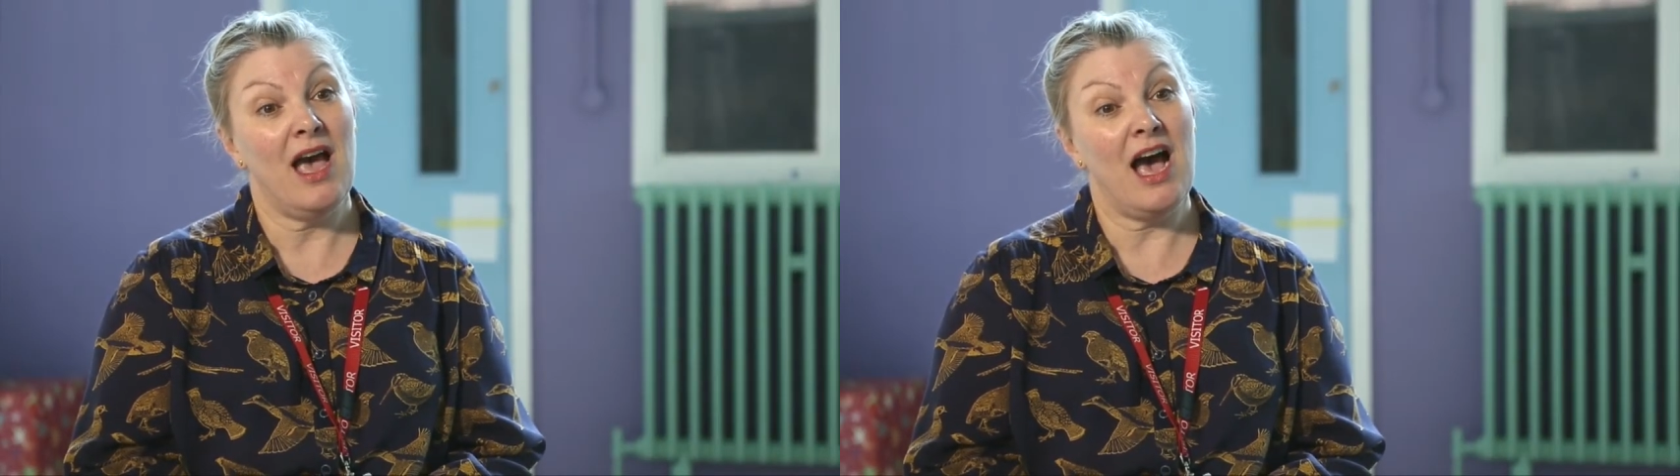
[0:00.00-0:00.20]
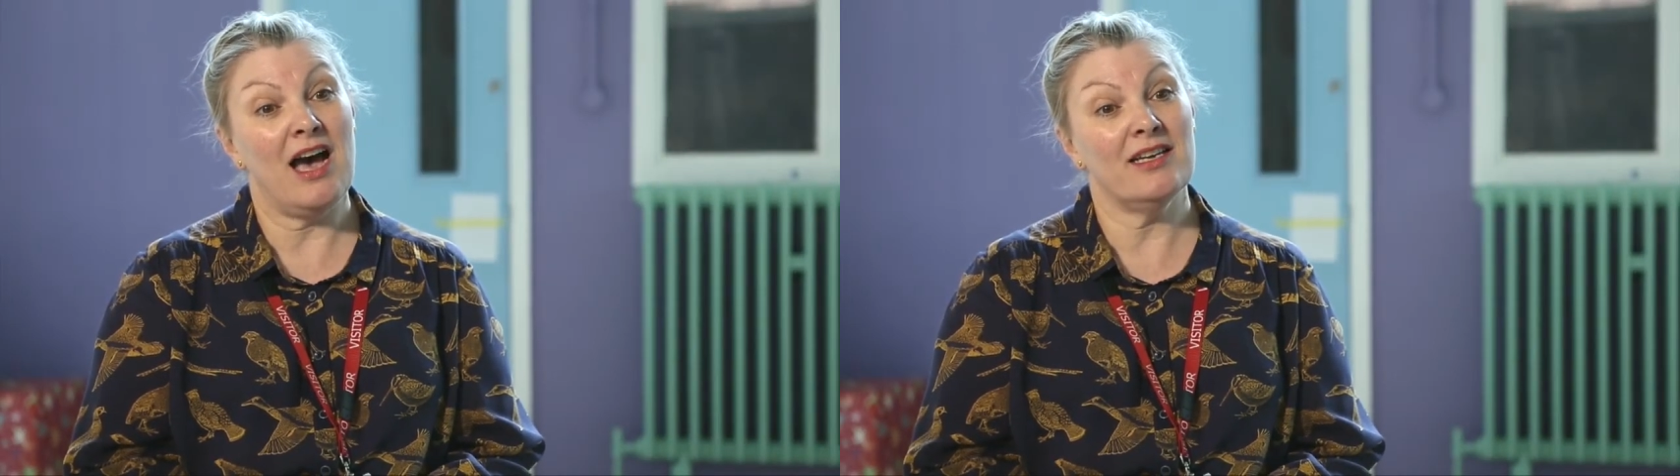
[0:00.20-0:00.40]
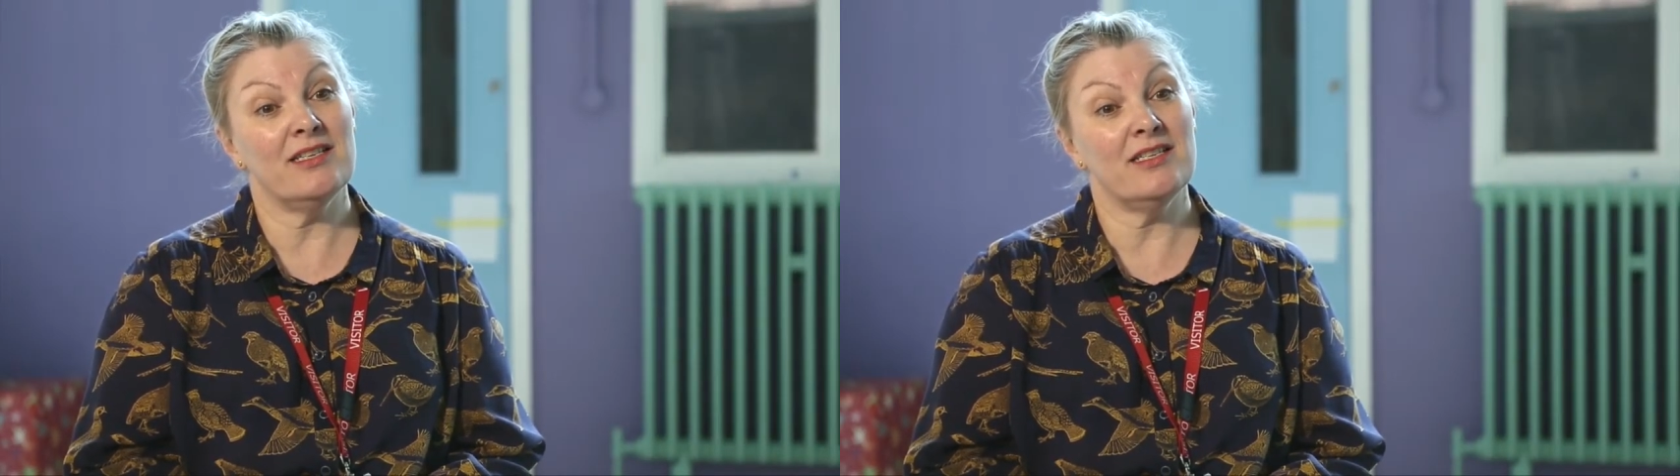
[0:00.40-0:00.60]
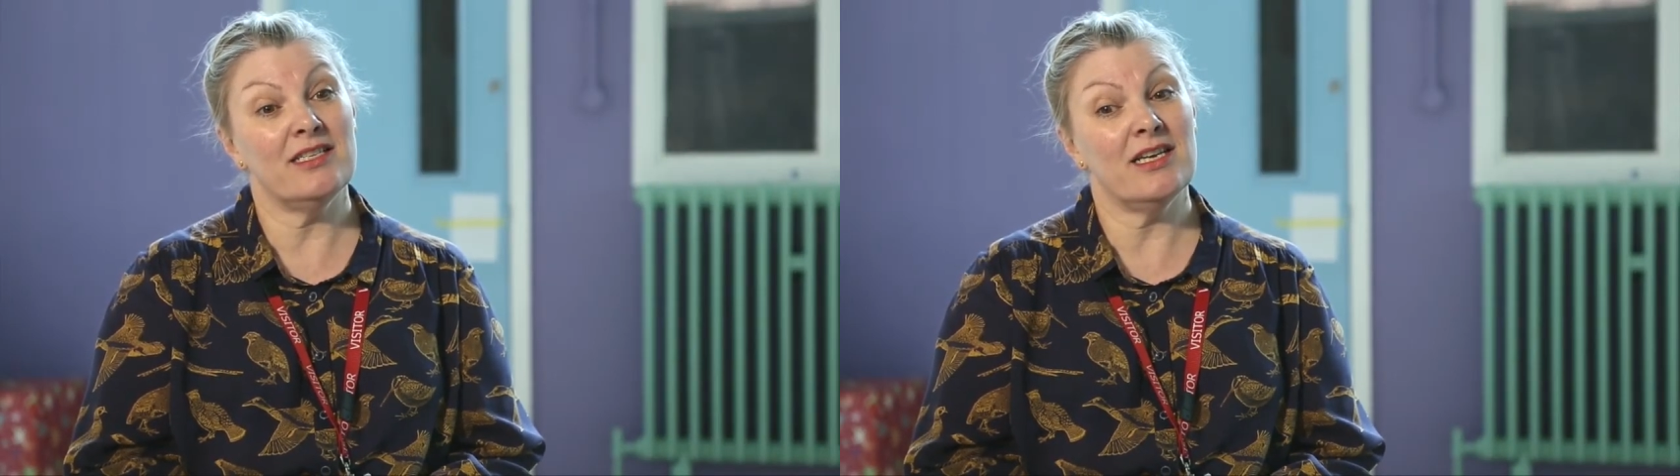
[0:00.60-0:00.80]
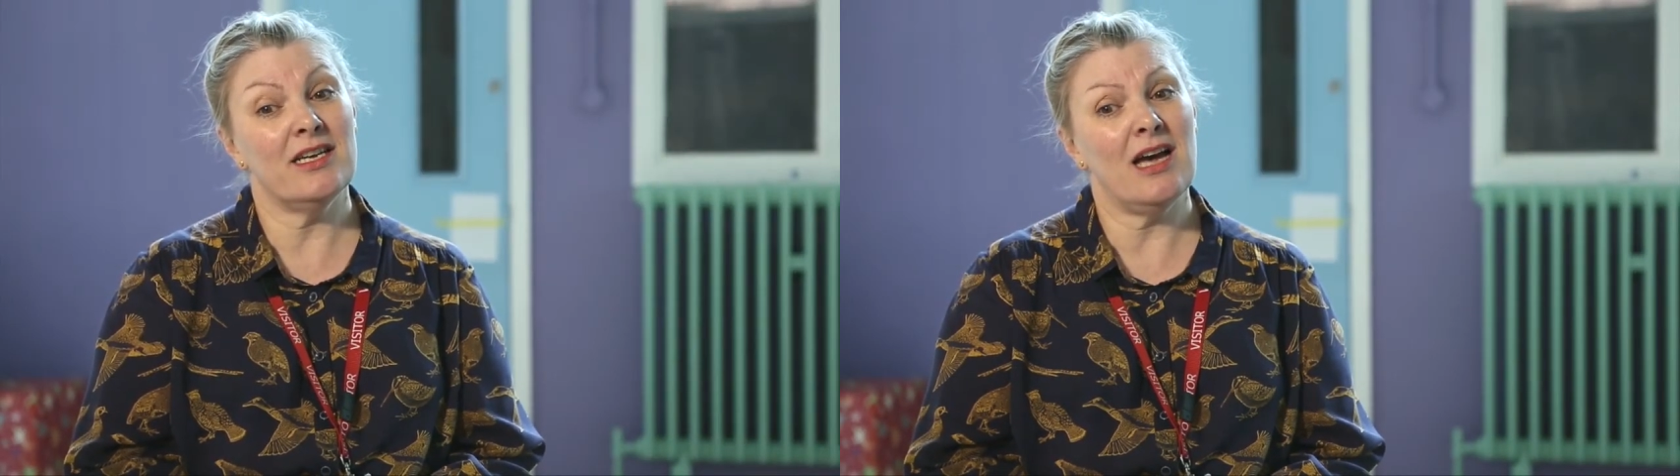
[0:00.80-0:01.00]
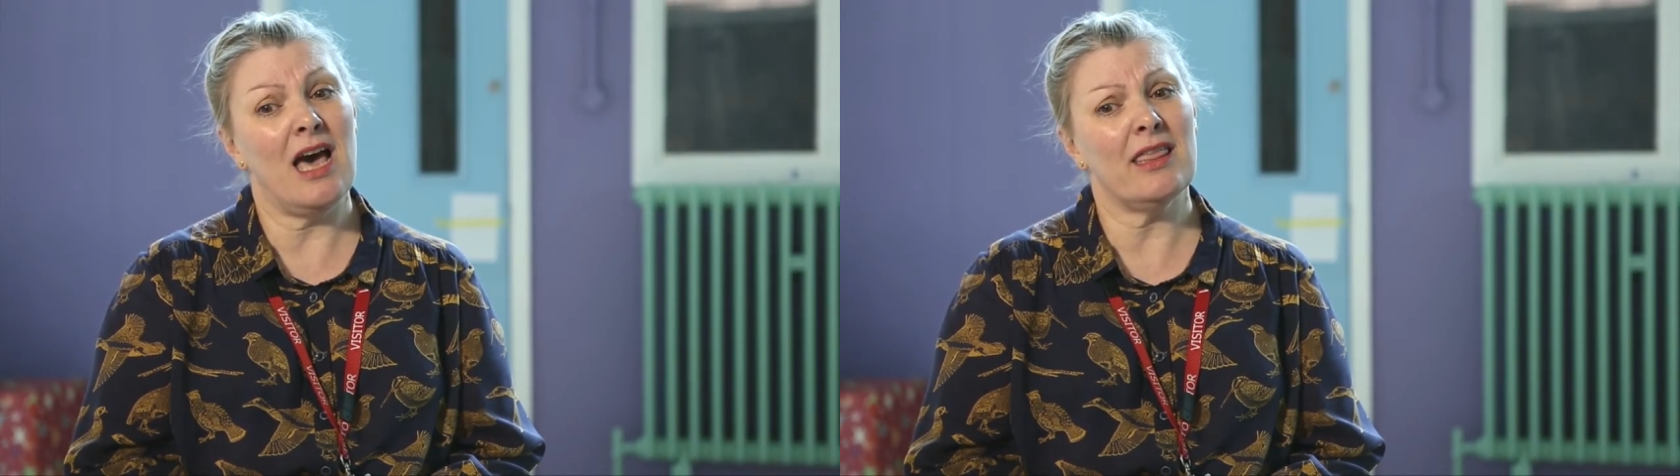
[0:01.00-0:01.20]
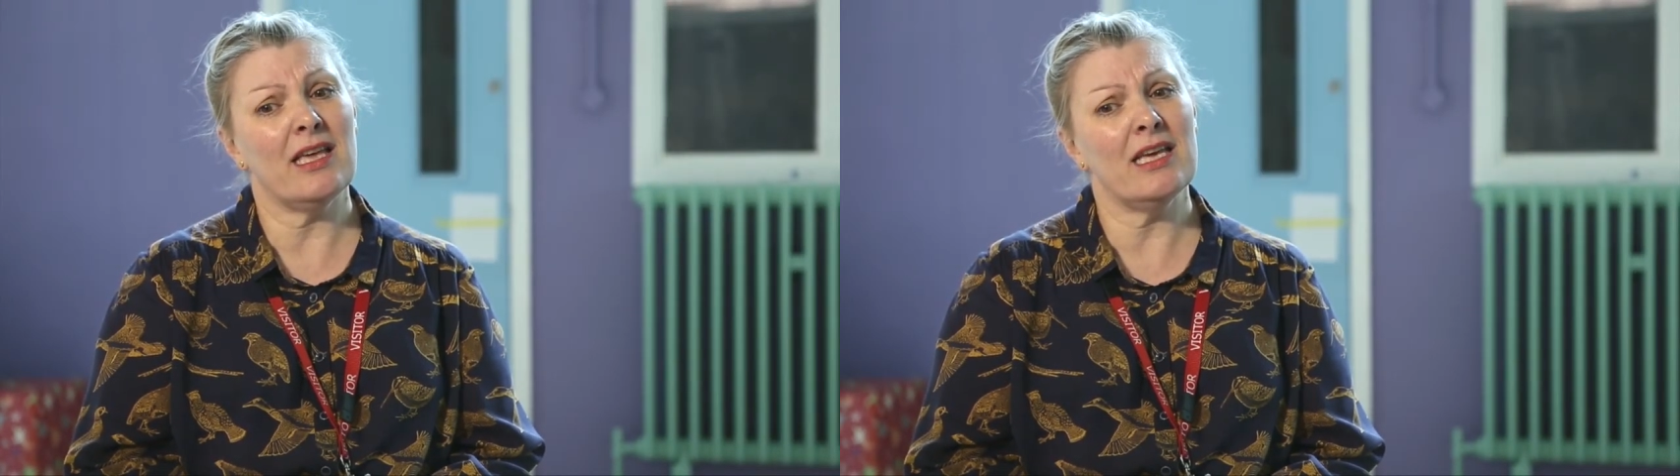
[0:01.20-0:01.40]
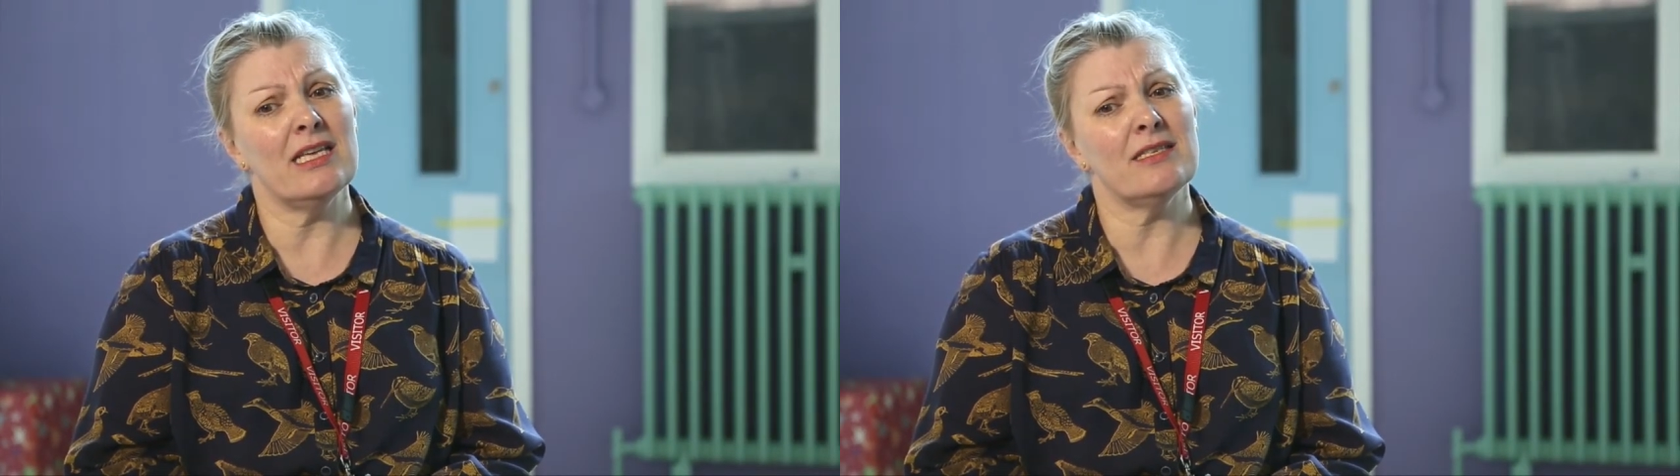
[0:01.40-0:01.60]
And I
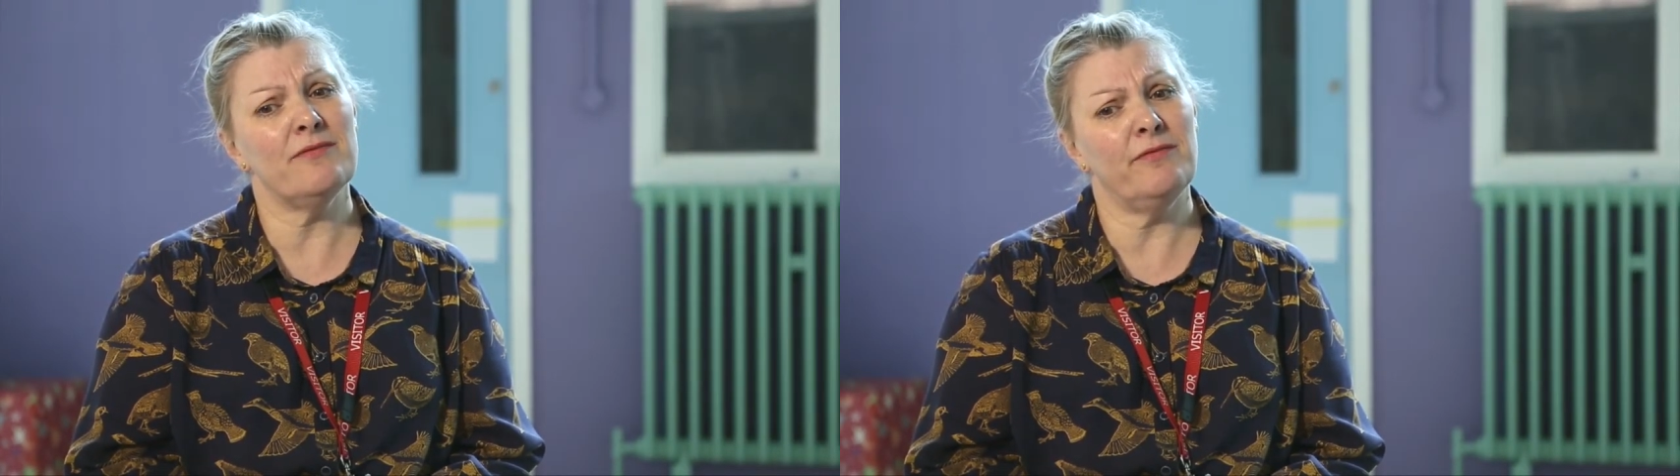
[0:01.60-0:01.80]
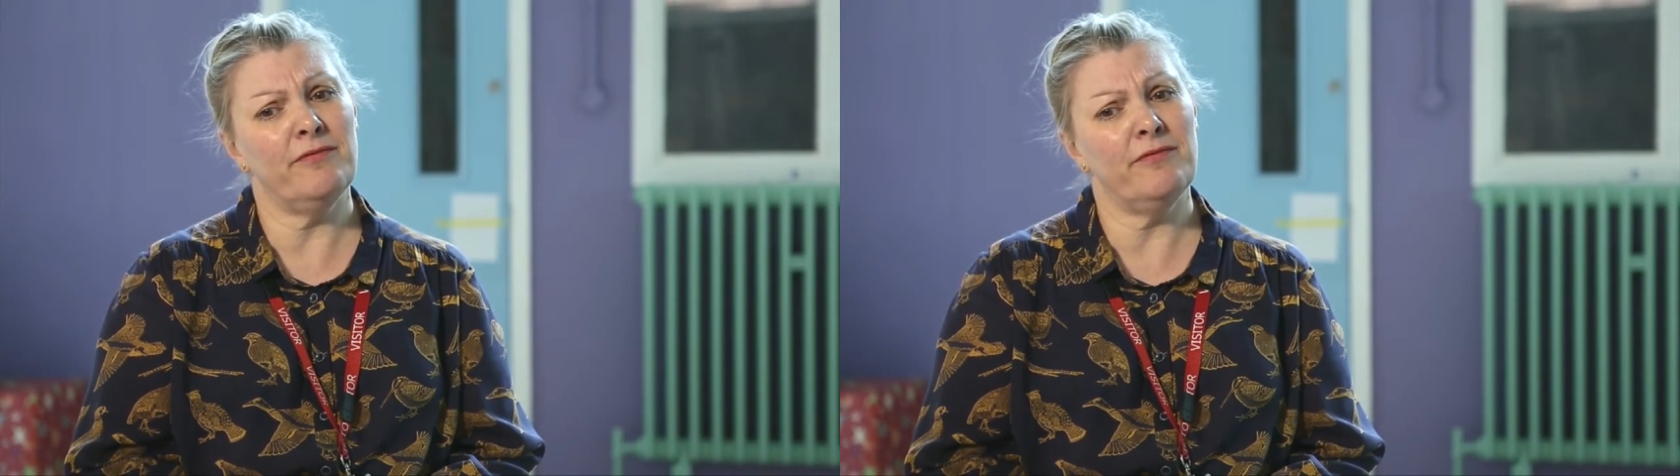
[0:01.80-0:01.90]
think it's